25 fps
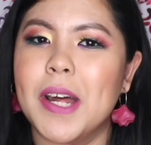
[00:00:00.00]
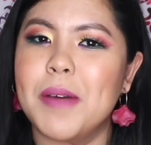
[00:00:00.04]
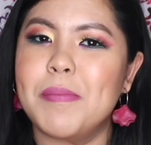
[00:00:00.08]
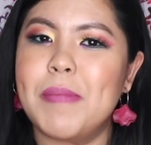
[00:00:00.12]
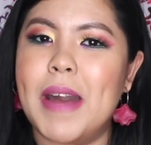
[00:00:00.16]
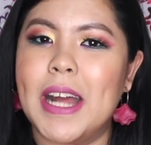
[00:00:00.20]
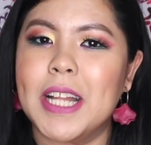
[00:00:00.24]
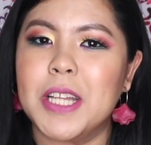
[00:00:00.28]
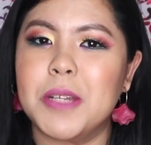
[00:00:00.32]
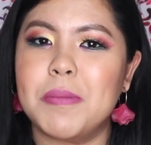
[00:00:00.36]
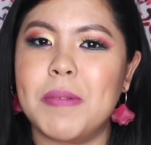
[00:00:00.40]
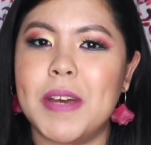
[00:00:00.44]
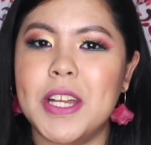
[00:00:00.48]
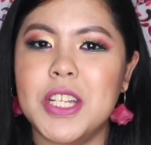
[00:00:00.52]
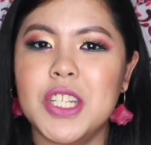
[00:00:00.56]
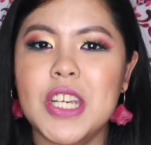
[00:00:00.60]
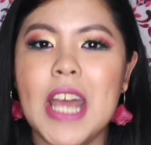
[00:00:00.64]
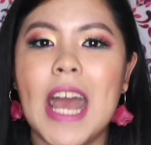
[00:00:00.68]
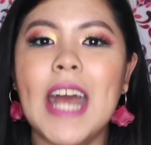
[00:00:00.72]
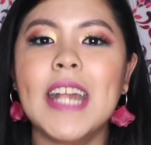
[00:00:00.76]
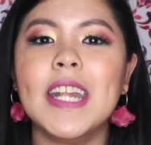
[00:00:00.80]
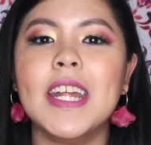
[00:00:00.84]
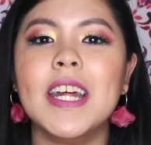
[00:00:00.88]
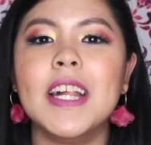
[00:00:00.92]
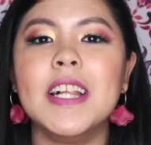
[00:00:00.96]
back to my
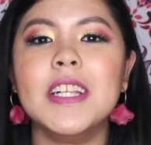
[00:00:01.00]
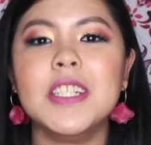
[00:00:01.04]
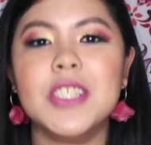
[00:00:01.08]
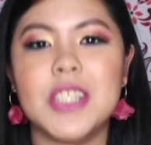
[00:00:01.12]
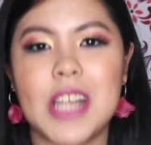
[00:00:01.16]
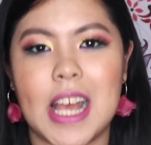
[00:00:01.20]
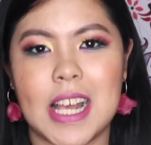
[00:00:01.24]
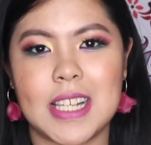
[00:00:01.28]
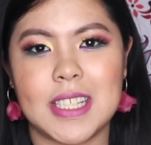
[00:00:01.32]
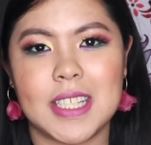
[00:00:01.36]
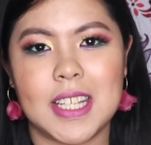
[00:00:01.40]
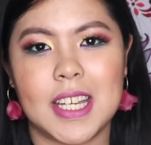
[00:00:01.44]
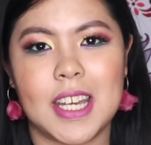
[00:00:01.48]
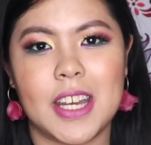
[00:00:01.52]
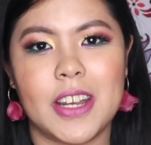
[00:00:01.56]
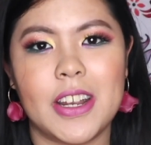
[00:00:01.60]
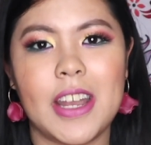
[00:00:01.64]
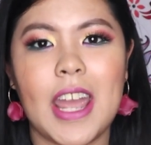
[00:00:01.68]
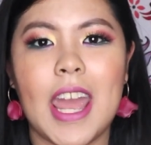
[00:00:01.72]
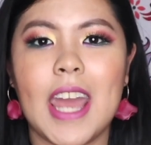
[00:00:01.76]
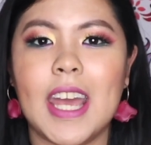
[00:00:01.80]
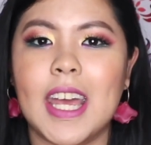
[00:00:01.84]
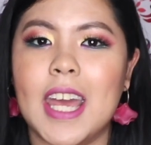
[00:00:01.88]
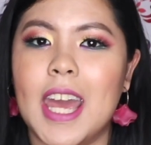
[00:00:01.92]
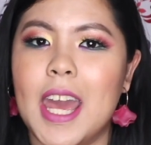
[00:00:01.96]
channel. Jessie here,
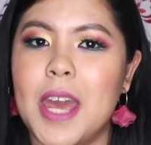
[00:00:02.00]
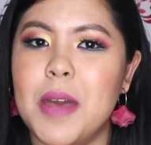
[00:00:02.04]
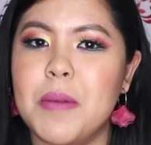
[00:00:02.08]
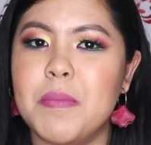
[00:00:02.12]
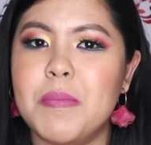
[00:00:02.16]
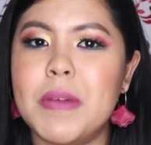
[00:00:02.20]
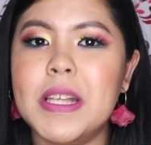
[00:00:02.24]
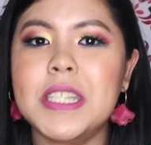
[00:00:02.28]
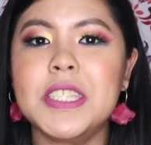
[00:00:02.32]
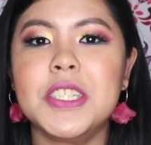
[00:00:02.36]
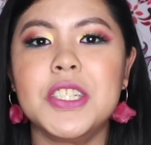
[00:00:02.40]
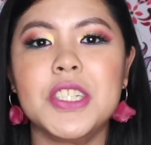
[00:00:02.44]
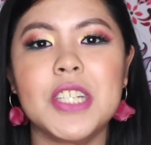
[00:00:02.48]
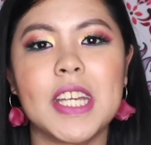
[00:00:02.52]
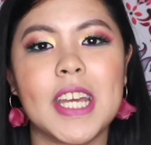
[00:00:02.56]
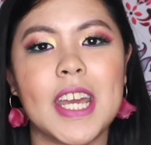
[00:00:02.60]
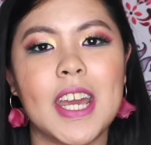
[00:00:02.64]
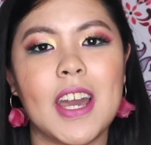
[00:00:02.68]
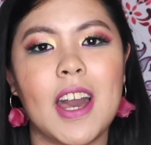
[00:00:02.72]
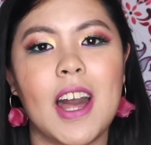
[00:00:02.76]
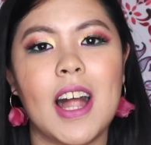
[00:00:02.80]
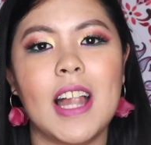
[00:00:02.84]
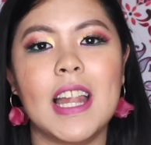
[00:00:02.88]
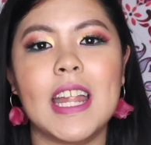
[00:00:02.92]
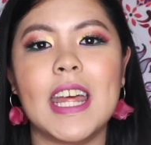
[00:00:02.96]
aka
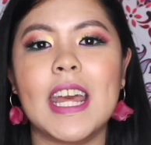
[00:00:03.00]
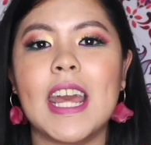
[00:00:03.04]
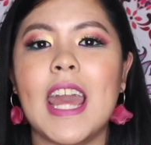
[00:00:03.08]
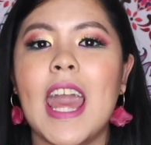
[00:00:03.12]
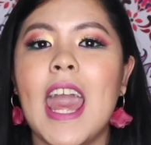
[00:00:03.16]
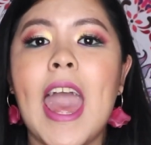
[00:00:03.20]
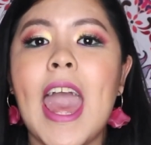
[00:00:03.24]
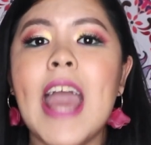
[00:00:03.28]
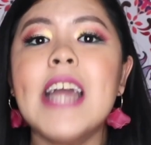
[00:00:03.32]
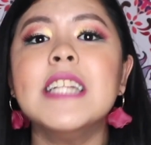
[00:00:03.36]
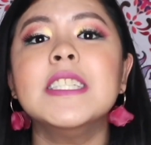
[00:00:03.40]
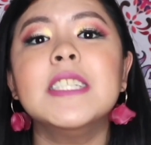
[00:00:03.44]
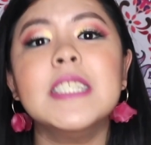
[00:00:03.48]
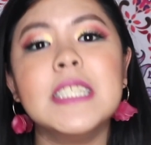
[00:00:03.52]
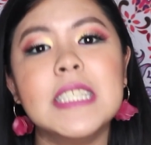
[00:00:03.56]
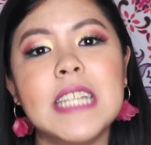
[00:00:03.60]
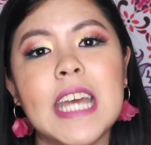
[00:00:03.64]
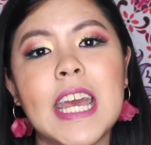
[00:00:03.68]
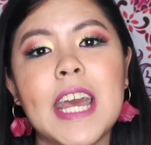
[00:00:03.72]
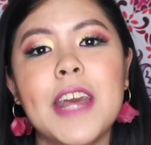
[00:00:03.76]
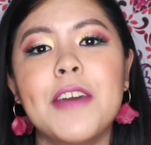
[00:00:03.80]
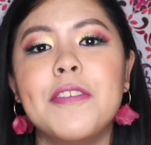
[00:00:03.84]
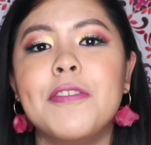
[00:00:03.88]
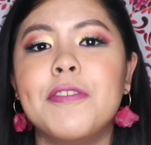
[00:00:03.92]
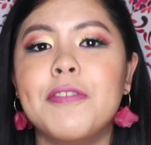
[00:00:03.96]
MissCheekyholic, and
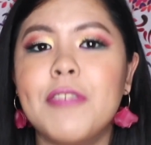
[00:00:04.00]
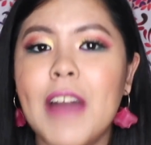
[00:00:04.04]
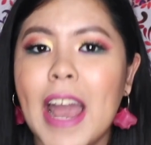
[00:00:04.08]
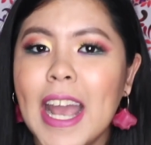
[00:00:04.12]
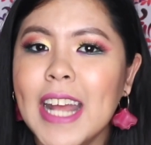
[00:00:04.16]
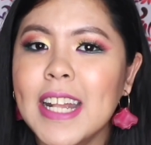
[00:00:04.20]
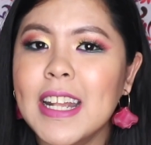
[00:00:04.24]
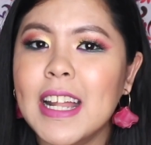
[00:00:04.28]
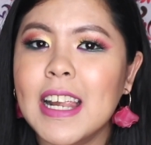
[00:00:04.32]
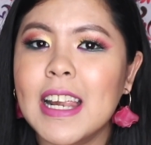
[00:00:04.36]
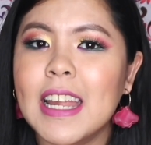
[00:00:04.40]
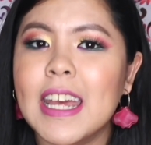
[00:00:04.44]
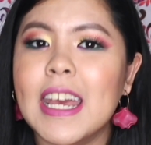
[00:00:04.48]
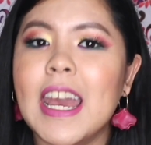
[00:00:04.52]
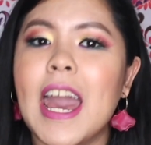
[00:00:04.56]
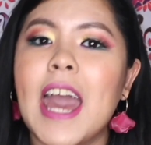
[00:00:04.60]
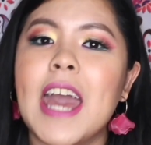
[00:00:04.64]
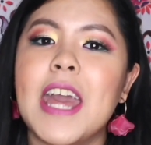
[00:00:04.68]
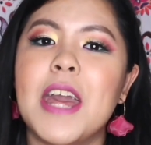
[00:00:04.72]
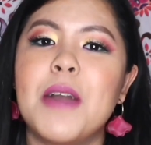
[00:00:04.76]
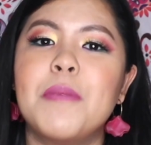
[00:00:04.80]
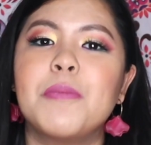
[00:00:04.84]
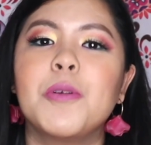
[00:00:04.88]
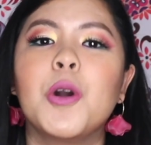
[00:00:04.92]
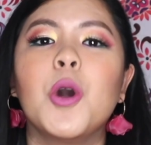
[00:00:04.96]
today, finally,
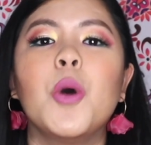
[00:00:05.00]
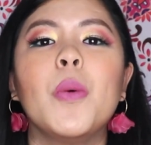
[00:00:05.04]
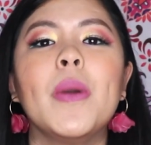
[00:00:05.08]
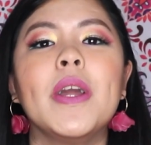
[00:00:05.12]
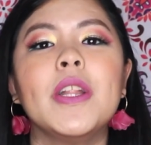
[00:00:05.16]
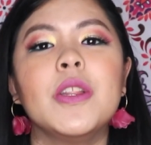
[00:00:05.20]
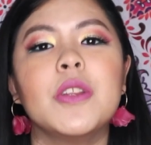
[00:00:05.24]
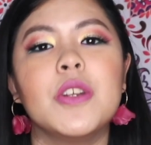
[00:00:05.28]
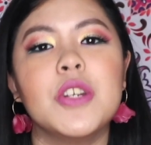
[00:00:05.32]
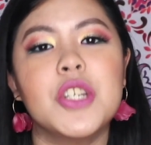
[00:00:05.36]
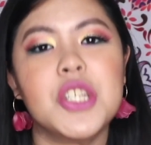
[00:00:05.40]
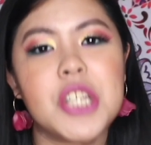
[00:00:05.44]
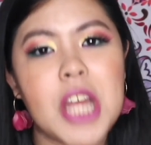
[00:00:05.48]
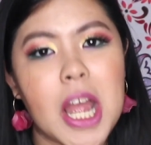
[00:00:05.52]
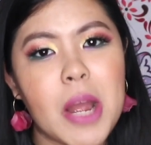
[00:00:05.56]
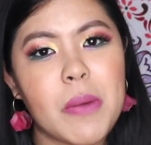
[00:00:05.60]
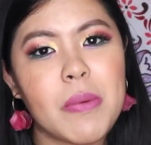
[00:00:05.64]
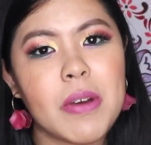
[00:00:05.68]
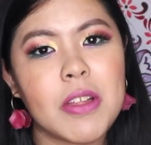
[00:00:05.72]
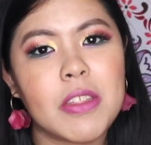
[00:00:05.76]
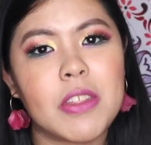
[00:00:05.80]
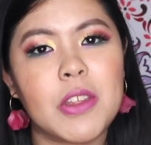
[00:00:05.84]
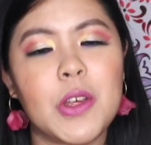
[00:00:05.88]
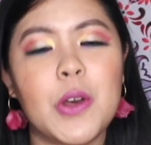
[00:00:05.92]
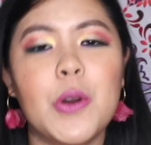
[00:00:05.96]
I am going to
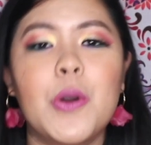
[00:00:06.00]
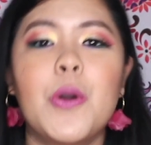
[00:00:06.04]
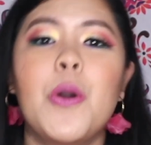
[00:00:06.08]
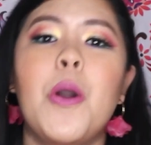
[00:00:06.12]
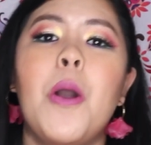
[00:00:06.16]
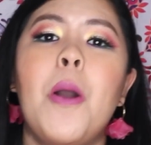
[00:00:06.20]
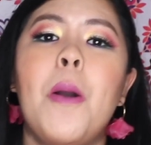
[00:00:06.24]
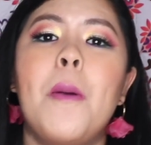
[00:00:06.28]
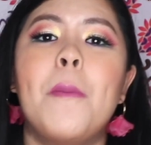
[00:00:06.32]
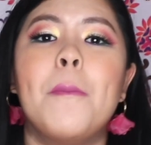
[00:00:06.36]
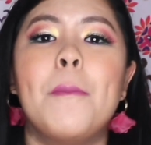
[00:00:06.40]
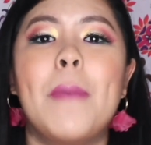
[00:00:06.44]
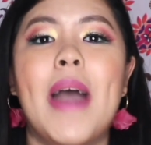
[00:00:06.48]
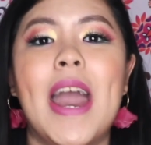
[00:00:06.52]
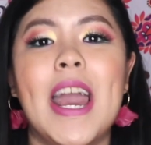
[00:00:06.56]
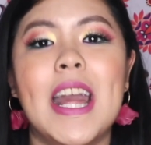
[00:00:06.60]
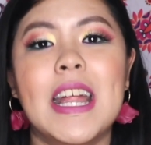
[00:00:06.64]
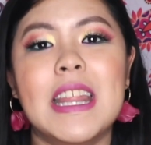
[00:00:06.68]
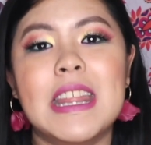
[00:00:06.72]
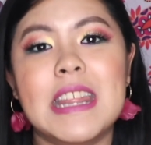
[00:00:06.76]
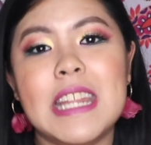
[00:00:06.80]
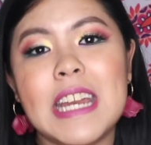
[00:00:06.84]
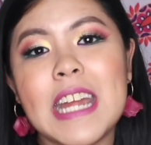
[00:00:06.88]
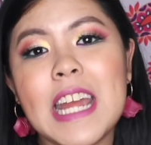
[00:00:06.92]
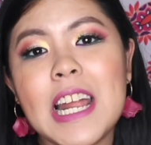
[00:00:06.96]
share with you
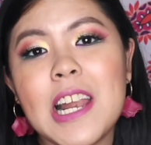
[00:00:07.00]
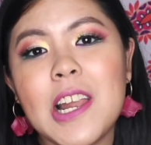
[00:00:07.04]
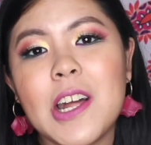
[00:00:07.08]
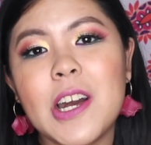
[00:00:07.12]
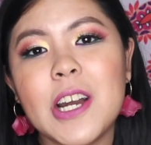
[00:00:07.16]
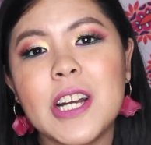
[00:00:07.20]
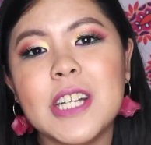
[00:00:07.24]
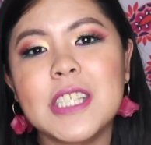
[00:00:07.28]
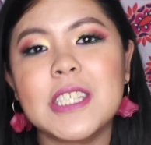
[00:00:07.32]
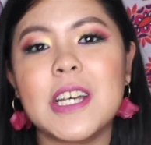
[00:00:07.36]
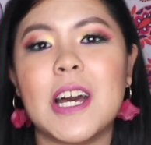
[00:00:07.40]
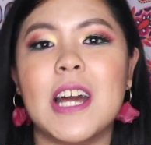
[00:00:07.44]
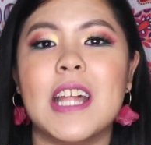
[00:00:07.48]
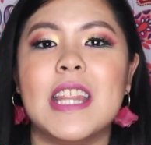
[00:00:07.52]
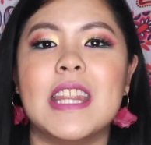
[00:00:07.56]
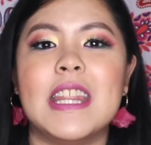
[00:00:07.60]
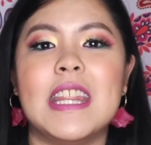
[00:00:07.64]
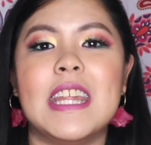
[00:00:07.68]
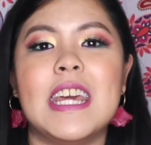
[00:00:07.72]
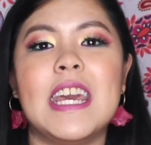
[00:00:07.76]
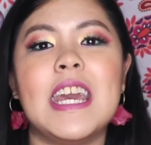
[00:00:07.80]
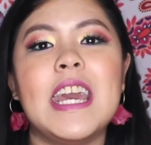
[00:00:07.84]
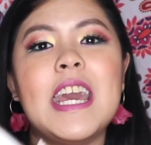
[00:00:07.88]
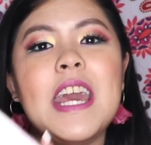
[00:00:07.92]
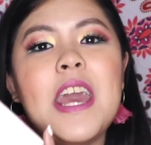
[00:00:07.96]
my 3 looks on
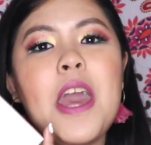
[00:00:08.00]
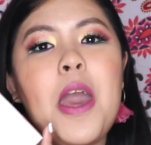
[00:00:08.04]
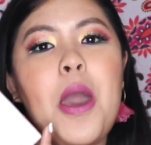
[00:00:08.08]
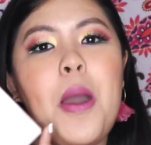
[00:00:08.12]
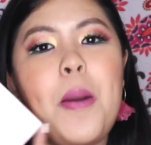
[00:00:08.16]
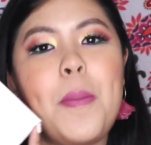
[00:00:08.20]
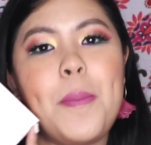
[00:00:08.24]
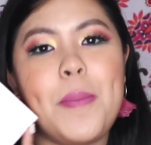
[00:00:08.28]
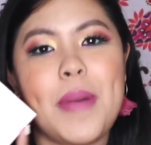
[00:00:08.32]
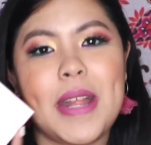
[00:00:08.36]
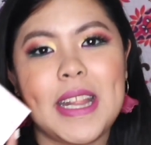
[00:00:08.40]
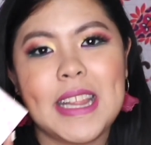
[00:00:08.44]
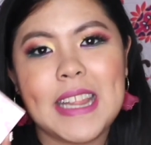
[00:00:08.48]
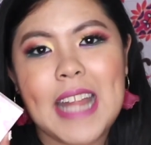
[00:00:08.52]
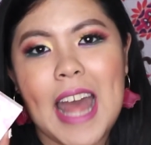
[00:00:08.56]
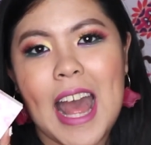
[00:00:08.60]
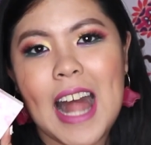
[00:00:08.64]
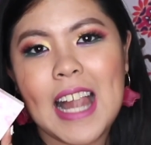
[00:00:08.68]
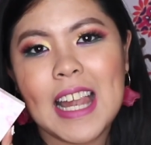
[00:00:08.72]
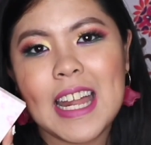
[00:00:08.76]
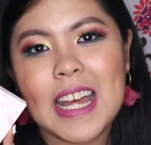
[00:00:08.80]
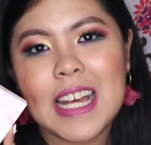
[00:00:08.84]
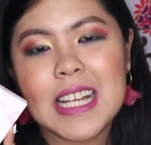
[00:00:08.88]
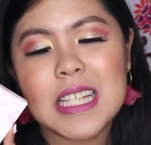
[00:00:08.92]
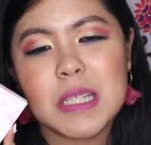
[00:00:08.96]
the
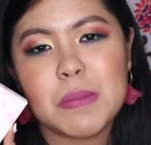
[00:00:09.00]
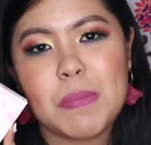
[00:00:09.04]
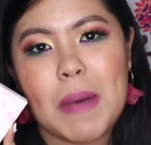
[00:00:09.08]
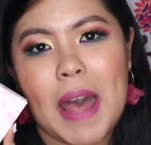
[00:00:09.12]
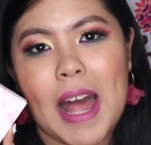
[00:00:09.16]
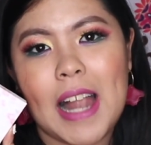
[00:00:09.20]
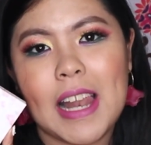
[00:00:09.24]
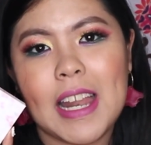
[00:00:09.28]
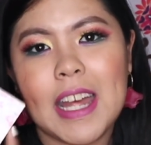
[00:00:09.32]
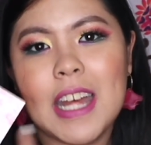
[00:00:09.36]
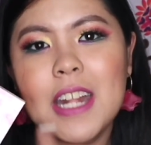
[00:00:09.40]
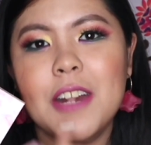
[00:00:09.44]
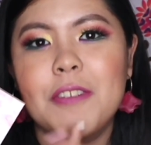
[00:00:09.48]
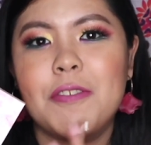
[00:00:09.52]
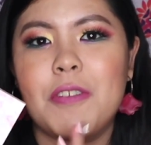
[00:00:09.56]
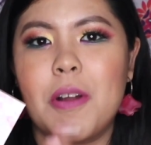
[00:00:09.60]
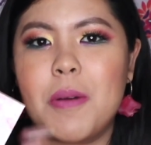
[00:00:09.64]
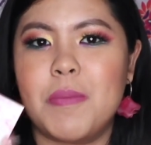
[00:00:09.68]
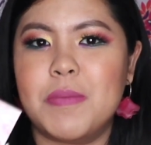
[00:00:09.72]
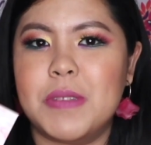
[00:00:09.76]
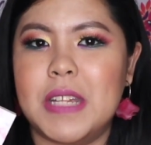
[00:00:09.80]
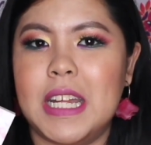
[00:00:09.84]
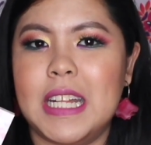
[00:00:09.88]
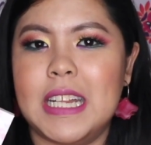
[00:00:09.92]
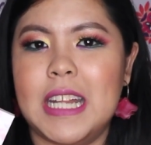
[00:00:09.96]
Metallics palette
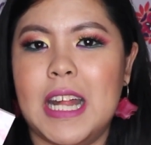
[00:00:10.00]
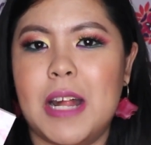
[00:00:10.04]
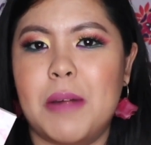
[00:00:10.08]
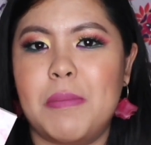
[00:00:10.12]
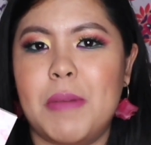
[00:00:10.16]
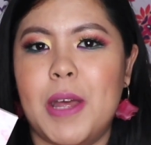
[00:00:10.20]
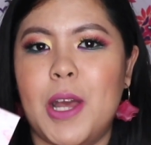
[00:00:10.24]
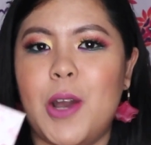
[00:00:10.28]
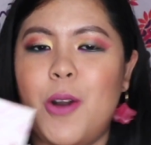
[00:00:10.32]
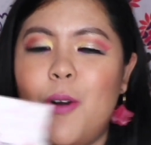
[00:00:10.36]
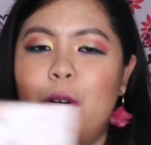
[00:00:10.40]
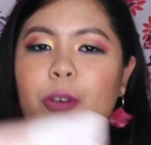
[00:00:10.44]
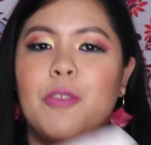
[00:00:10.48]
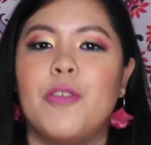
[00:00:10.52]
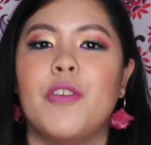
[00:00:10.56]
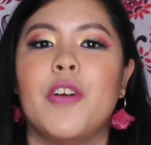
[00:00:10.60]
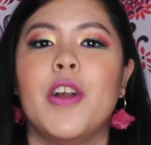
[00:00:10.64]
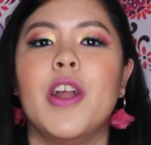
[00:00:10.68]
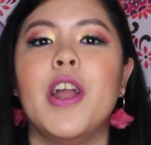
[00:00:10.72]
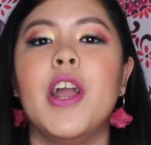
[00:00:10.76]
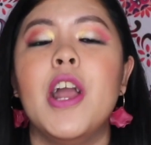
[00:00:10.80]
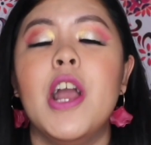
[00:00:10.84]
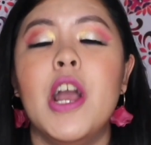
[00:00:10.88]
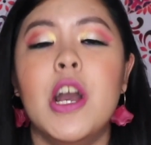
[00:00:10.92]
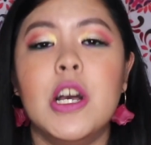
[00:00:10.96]
from Detail
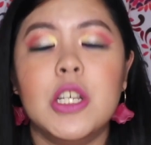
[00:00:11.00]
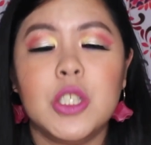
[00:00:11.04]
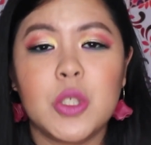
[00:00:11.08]
Makeover.